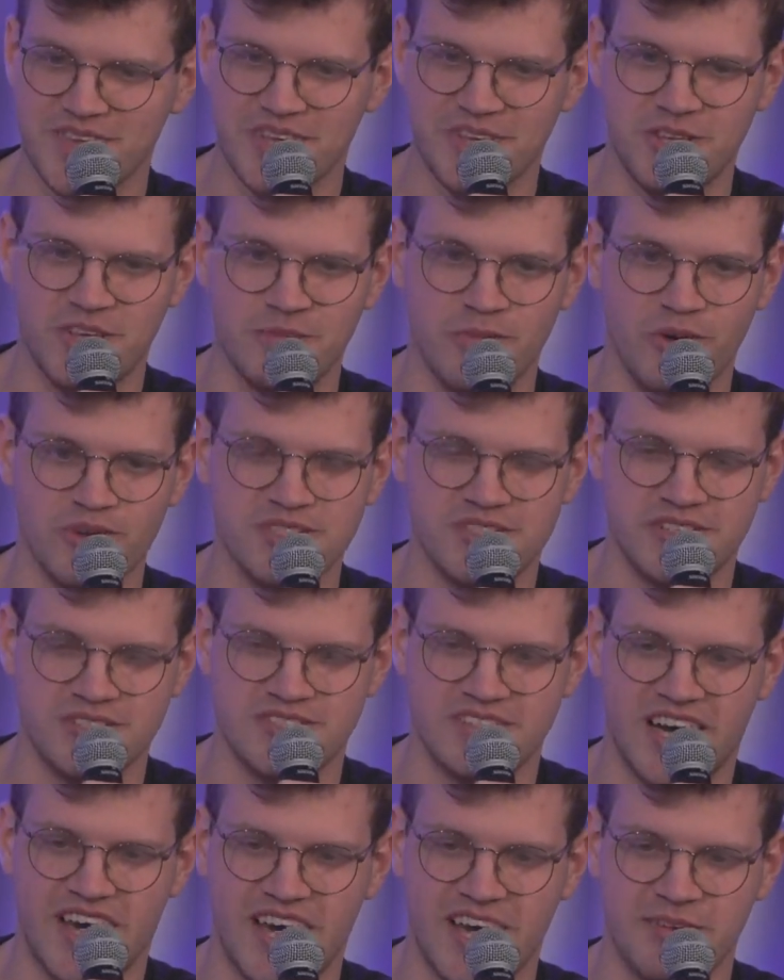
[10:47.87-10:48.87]
Most of your
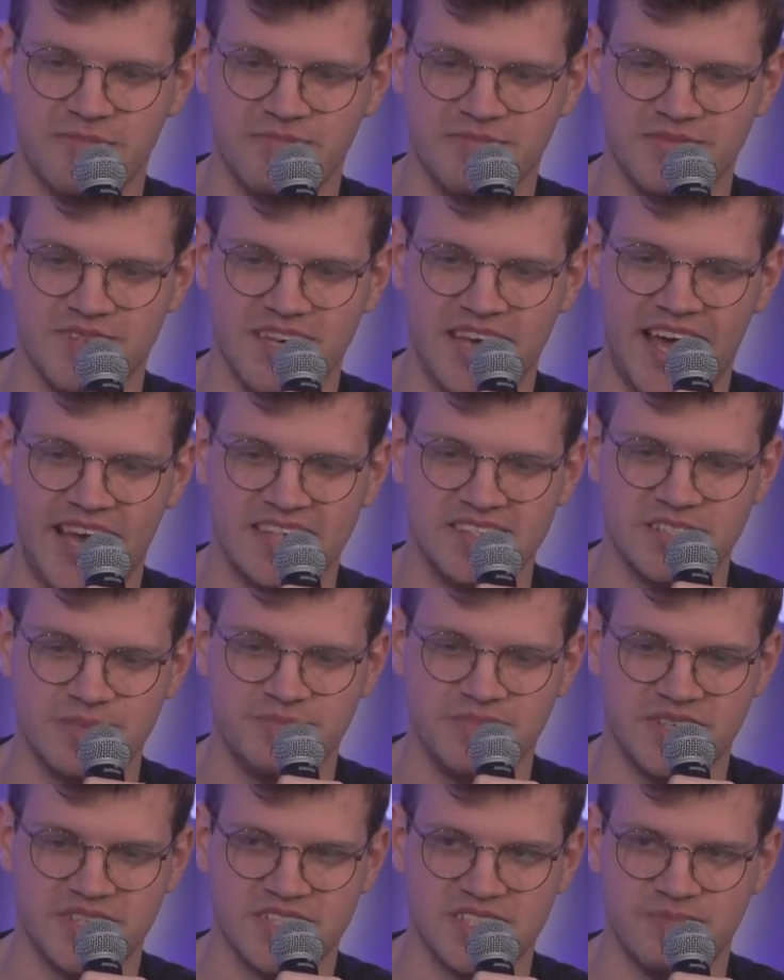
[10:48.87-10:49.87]
time ends up
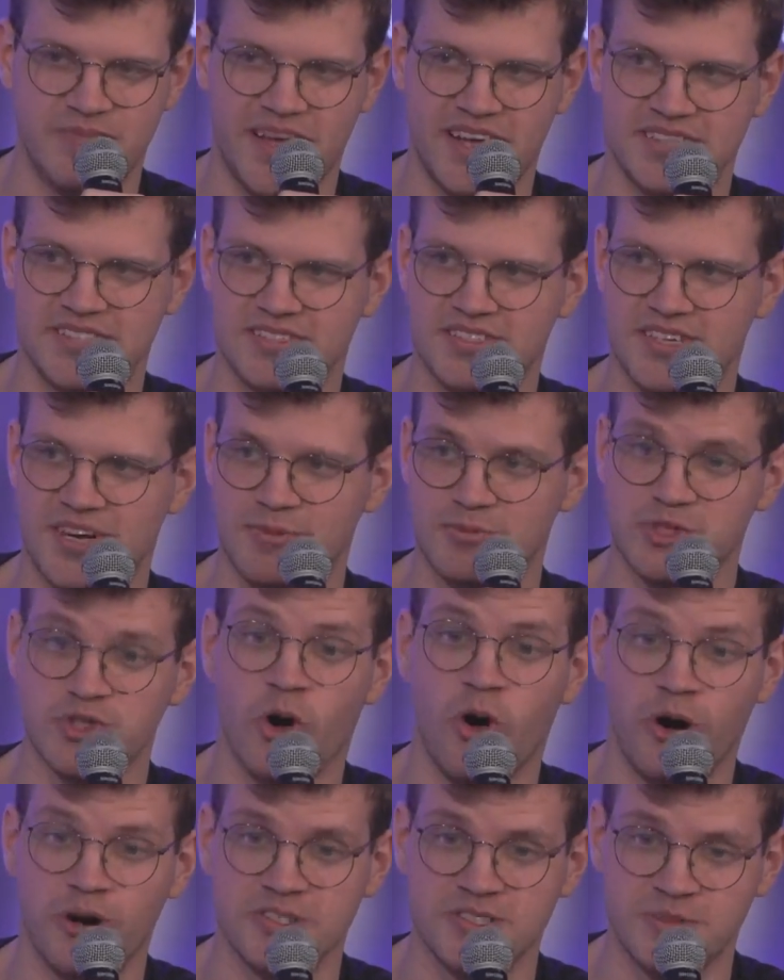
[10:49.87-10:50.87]
being spent
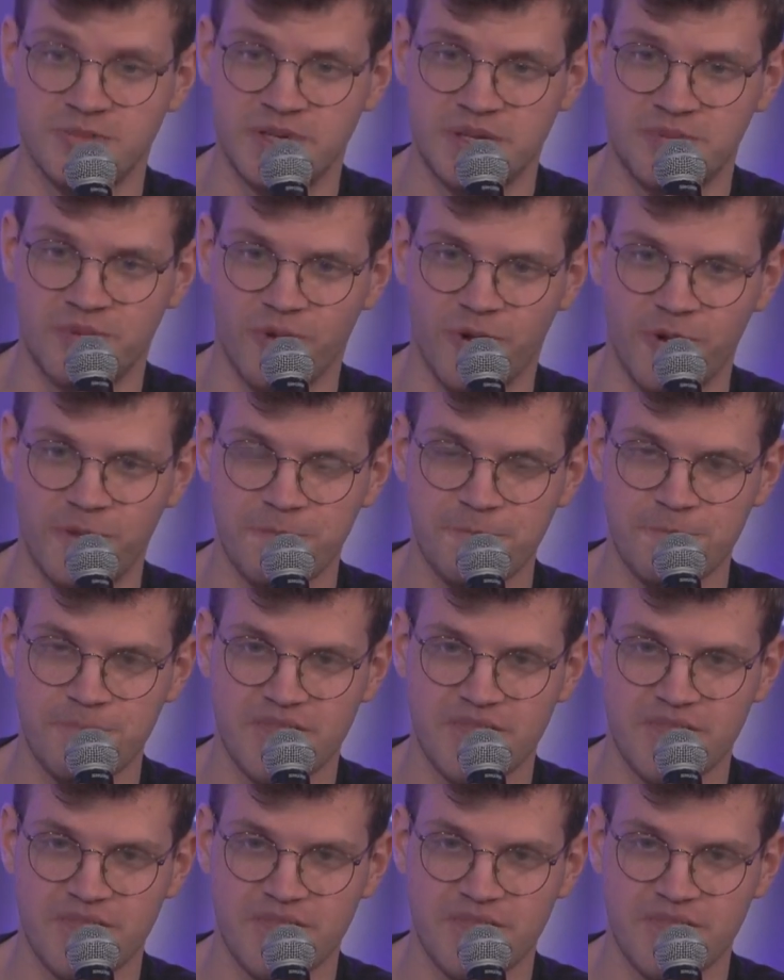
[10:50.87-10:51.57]
talking to people,